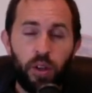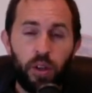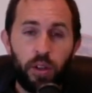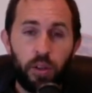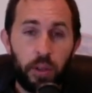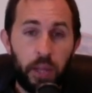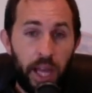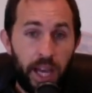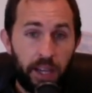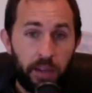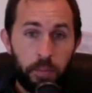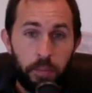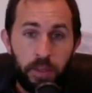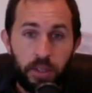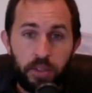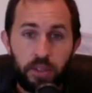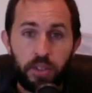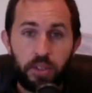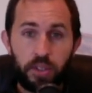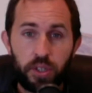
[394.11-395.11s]
lack
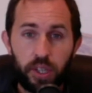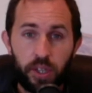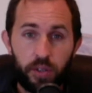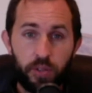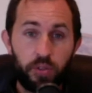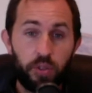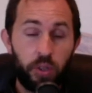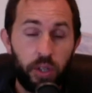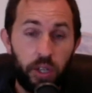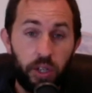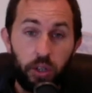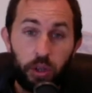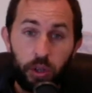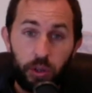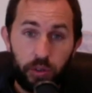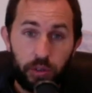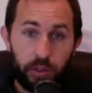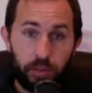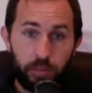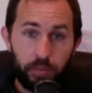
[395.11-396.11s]
business skills, you need to
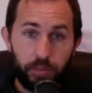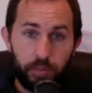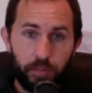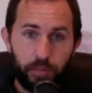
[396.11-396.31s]
learn them.